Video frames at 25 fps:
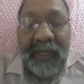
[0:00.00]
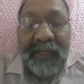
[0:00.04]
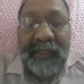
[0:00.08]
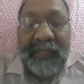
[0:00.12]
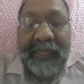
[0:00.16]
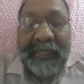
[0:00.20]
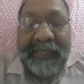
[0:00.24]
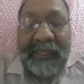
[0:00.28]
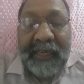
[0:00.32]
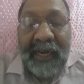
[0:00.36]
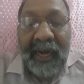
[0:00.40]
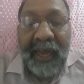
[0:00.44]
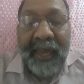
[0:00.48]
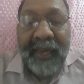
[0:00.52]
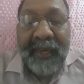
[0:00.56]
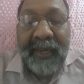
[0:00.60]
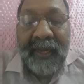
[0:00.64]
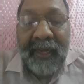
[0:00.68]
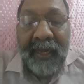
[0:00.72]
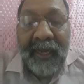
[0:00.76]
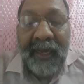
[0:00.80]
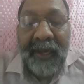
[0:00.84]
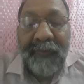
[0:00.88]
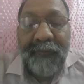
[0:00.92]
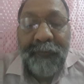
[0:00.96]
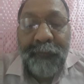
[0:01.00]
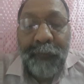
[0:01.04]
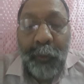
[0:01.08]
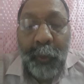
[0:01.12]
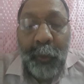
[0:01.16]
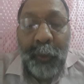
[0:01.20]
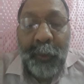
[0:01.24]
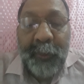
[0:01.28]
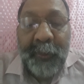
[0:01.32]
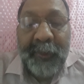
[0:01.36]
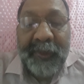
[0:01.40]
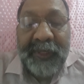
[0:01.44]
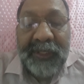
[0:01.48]
Just like a
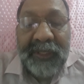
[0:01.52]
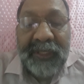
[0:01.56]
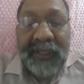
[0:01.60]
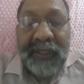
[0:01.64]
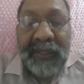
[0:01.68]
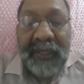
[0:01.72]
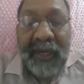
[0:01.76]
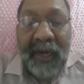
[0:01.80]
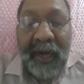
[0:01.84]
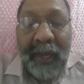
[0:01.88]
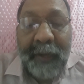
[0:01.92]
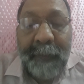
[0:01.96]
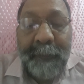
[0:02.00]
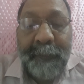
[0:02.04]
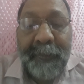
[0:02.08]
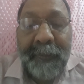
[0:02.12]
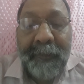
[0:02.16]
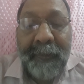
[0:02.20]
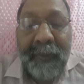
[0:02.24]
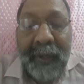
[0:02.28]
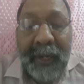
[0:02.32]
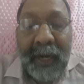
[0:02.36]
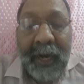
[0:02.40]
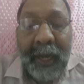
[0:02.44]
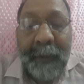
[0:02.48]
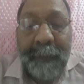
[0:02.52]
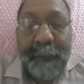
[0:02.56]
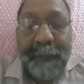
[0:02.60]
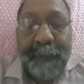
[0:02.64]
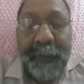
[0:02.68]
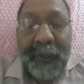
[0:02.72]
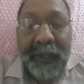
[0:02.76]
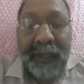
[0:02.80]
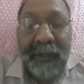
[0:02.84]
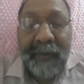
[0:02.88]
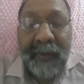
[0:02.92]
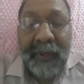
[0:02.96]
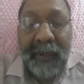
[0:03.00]
fruit which is
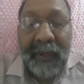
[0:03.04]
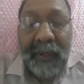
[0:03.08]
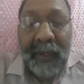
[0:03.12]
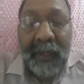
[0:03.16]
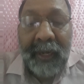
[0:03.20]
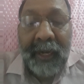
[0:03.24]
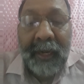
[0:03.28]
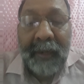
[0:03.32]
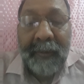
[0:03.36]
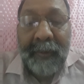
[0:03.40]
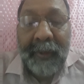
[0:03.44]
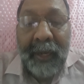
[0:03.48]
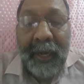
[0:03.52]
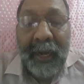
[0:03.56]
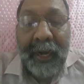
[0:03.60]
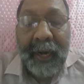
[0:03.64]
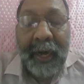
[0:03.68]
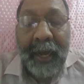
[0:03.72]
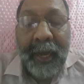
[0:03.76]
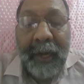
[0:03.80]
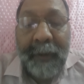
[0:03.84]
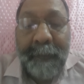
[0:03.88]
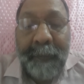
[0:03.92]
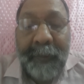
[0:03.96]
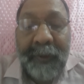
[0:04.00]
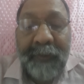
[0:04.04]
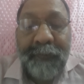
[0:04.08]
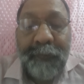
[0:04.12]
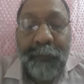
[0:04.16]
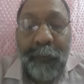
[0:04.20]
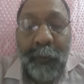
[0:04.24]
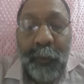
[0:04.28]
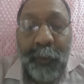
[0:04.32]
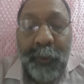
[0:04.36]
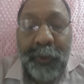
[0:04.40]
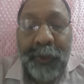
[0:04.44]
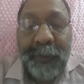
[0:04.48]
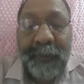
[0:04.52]
ripening, a ripened
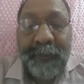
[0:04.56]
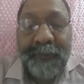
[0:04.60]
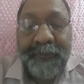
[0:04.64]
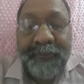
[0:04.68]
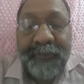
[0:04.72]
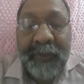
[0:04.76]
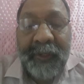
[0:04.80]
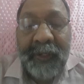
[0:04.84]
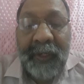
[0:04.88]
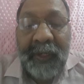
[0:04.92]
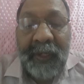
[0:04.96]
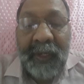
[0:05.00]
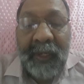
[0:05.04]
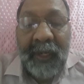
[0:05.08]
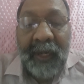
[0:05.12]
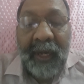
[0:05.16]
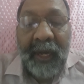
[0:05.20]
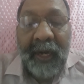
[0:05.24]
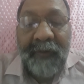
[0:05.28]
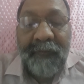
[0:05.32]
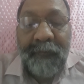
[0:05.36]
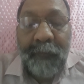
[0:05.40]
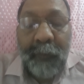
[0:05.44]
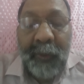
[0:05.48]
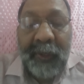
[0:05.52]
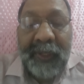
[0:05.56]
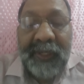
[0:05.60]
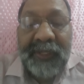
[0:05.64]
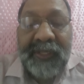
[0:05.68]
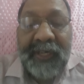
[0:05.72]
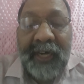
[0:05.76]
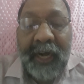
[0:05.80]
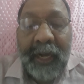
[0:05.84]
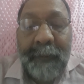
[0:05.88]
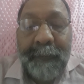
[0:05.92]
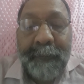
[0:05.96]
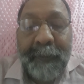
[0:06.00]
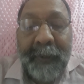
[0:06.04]
fruit. A fruit is
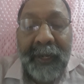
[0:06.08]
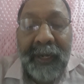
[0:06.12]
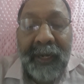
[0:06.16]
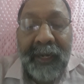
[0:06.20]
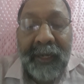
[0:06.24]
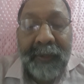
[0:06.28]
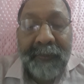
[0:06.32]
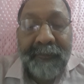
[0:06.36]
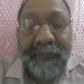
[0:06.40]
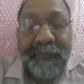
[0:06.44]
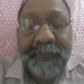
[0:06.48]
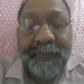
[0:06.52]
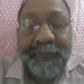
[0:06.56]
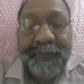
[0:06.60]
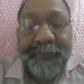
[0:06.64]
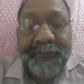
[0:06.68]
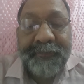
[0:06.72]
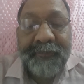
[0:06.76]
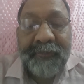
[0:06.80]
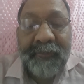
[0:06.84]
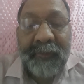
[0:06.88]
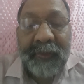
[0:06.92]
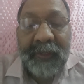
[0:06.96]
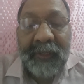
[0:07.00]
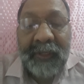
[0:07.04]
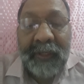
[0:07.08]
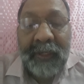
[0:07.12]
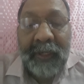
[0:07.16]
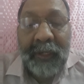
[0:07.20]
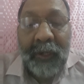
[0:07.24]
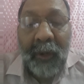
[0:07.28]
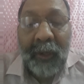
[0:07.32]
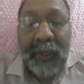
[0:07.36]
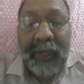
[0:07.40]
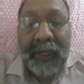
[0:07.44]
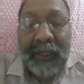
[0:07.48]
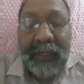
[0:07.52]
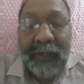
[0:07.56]
ripened,
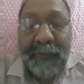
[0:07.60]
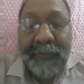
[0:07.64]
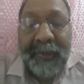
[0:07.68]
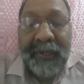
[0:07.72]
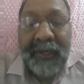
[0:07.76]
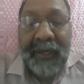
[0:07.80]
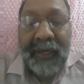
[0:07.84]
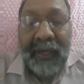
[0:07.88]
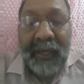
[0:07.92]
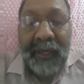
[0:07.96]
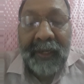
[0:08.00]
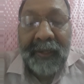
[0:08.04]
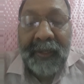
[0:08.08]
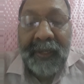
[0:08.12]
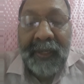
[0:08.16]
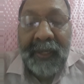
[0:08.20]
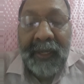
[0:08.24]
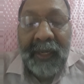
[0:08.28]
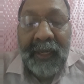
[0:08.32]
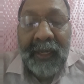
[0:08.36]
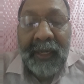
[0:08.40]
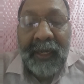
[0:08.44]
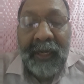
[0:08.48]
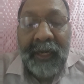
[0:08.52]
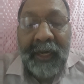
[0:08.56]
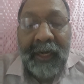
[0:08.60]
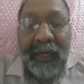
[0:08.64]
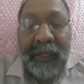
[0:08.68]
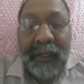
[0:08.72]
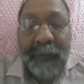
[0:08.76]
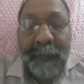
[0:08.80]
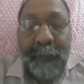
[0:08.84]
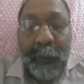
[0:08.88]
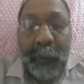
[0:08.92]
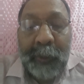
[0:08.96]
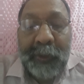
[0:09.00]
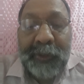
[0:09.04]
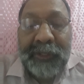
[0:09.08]
not in the beginning. In the
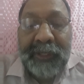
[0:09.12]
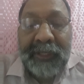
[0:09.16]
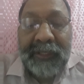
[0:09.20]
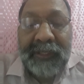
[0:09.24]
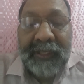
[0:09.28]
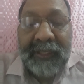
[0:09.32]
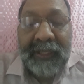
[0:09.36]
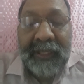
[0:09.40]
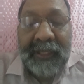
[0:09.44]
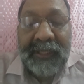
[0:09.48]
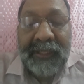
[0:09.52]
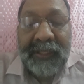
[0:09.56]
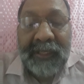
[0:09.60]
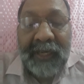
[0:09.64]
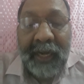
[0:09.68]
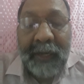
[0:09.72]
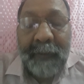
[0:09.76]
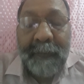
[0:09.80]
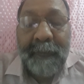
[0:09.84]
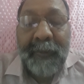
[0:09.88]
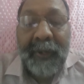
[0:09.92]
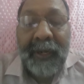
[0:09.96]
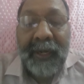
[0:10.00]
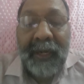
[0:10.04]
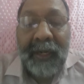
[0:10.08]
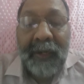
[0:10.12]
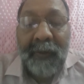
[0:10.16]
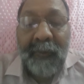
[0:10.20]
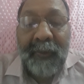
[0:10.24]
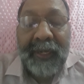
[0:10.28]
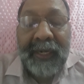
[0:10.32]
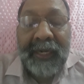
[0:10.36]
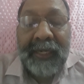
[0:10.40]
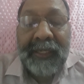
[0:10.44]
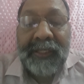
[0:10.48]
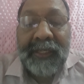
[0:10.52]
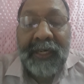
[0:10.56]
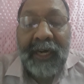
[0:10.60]
process, it is ripened.
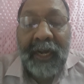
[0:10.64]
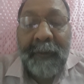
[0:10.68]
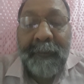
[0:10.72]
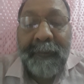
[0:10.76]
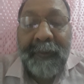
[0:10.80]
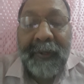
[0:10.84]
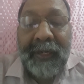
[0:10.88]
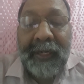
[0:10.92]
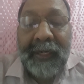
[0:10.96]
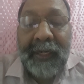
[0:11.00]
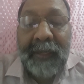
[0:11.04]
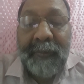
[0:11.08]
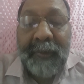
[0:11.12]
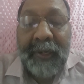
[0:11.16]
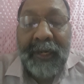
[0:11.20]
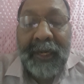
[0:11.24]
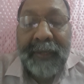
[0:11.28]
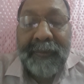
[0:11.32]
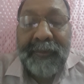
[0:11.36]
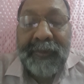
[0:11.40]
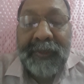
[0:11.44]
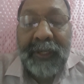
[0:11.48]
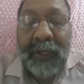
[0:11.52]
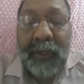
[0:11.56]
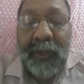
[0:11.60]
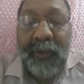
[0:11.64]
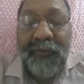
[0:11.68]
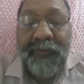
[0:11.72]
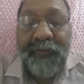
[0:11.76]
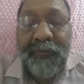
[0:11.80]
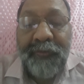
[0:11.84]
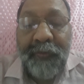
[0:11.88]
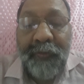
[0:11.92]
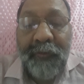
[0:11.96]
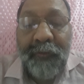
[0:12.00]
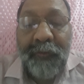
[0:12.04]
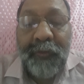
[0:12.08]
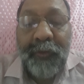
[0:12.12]
When it's ripened, it becomes a good
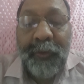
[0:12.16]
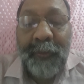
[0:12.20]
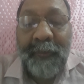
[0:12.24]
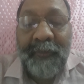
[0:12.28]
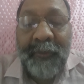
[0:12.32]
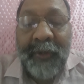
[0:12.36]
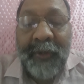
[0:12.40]
fruit.